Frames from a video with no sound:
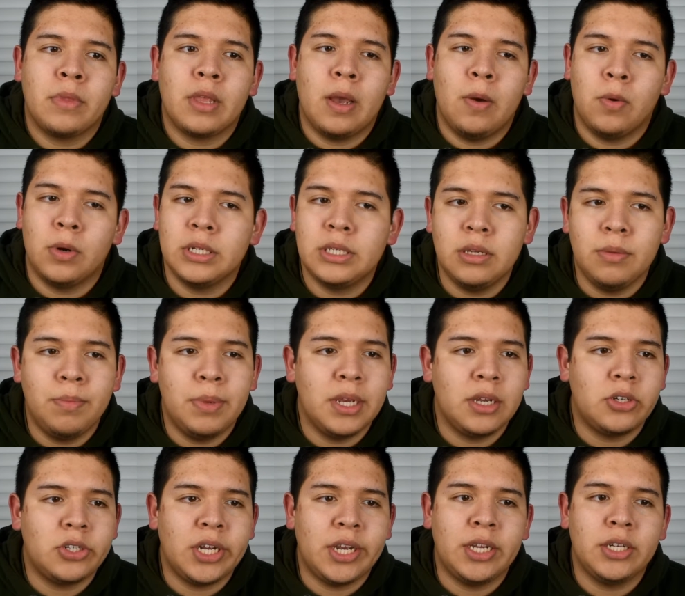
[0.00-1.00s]
I want to see
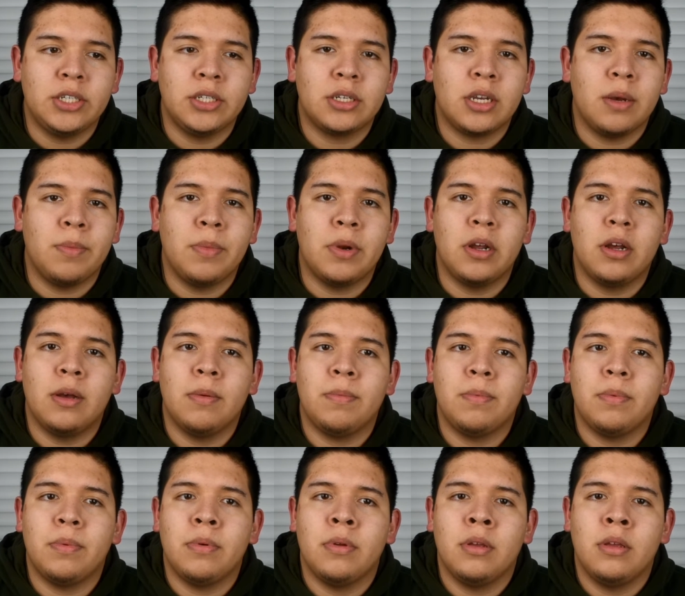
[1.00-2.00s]
big changes coming up.
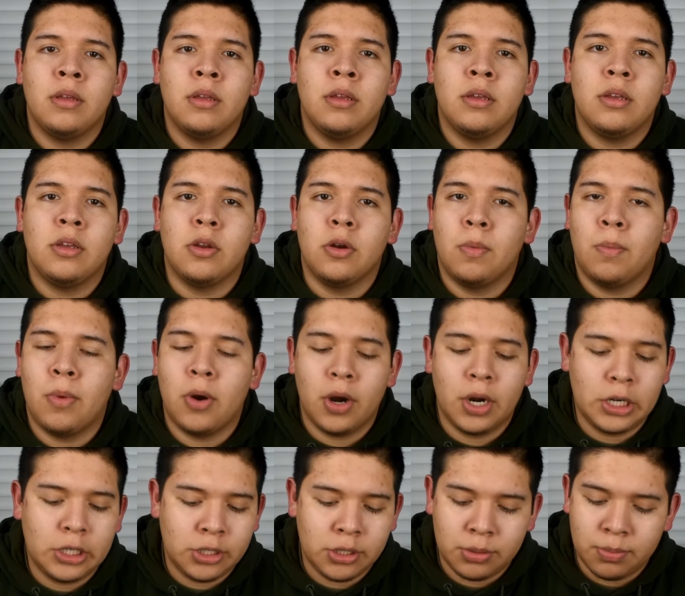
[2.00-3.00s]
You know,
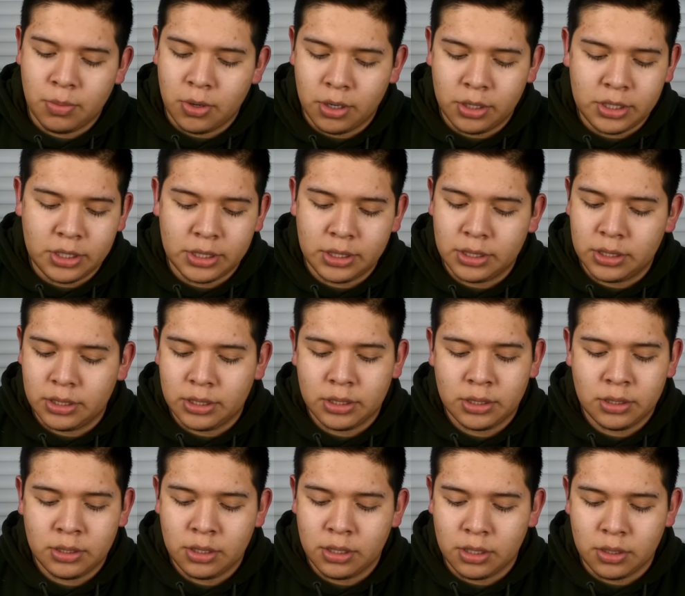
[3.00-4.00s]
March is
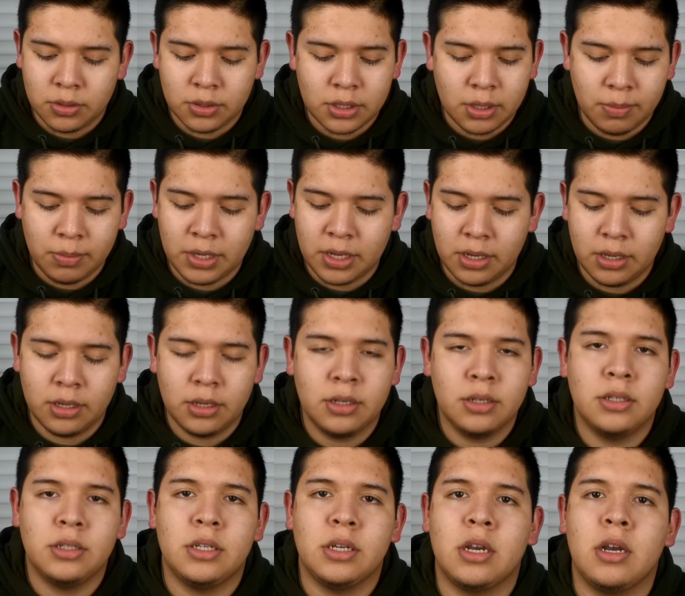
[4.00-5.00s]
something to
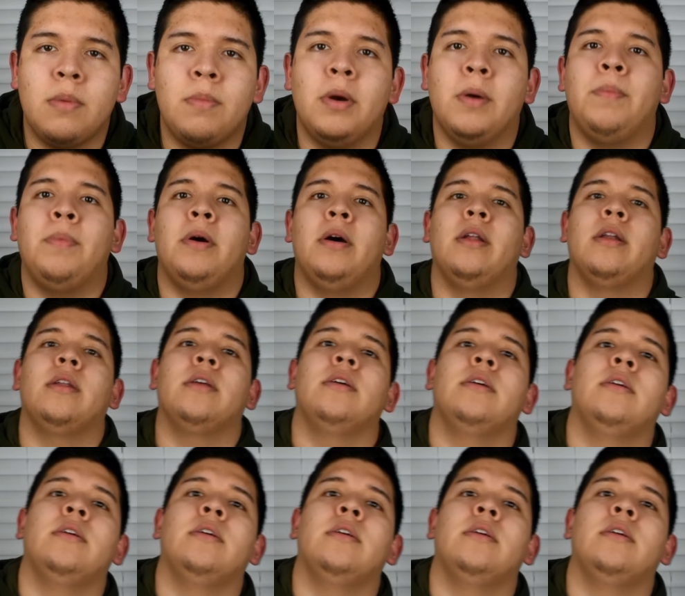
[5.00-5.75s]
come up on.